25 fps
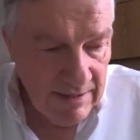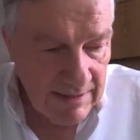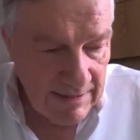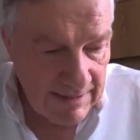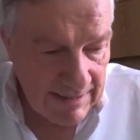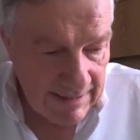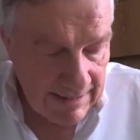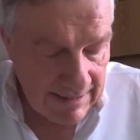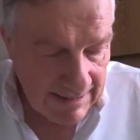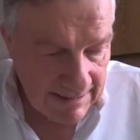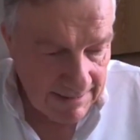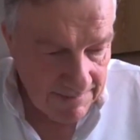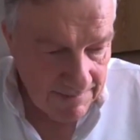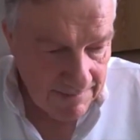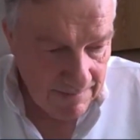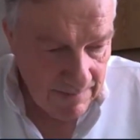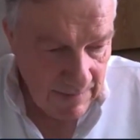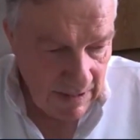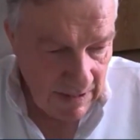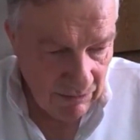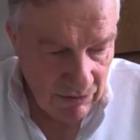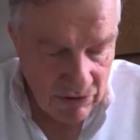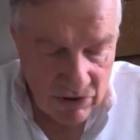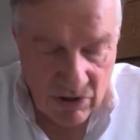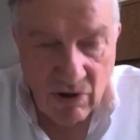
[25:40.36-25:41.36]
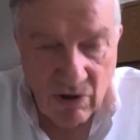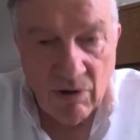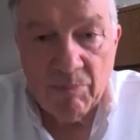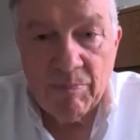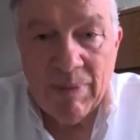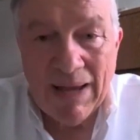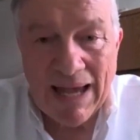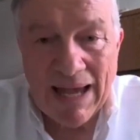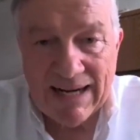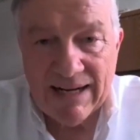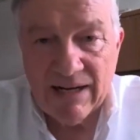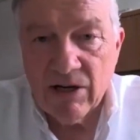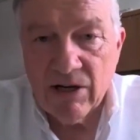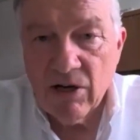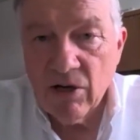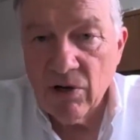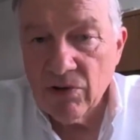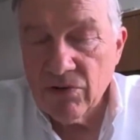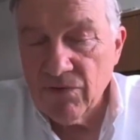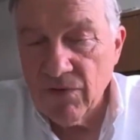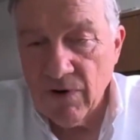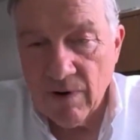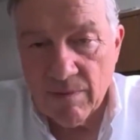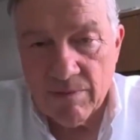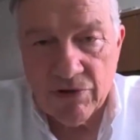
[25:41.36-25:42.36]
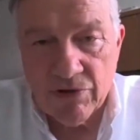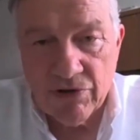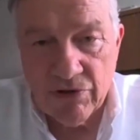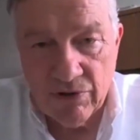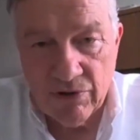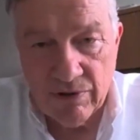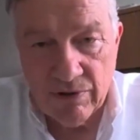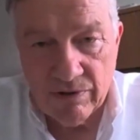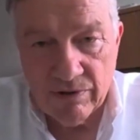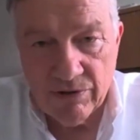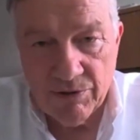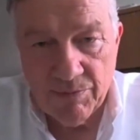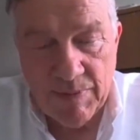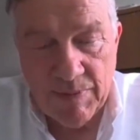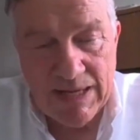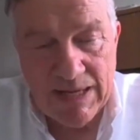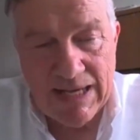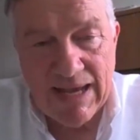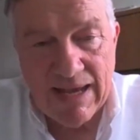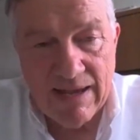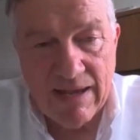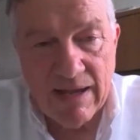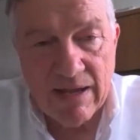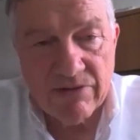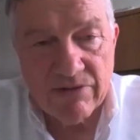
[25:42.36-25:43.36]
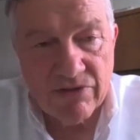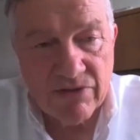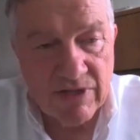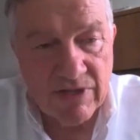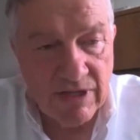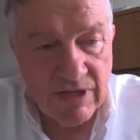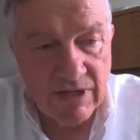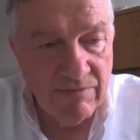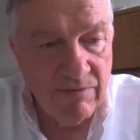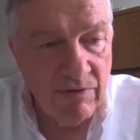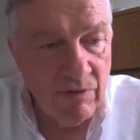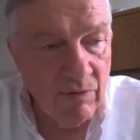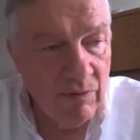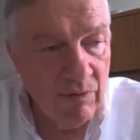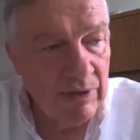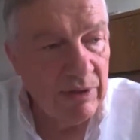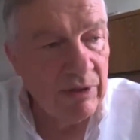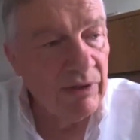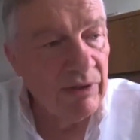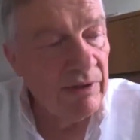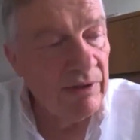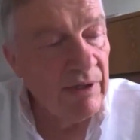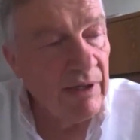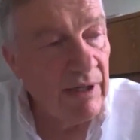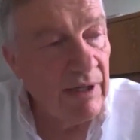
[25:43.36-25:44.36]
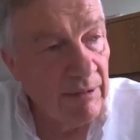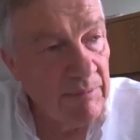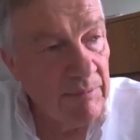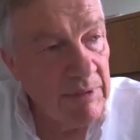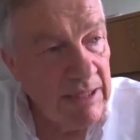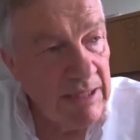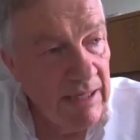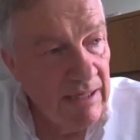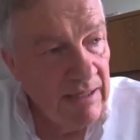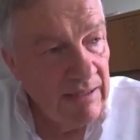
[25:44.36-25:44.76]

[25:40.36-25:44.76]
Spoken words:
It was called Cosmeceuticals, PANC, if you want to look it up.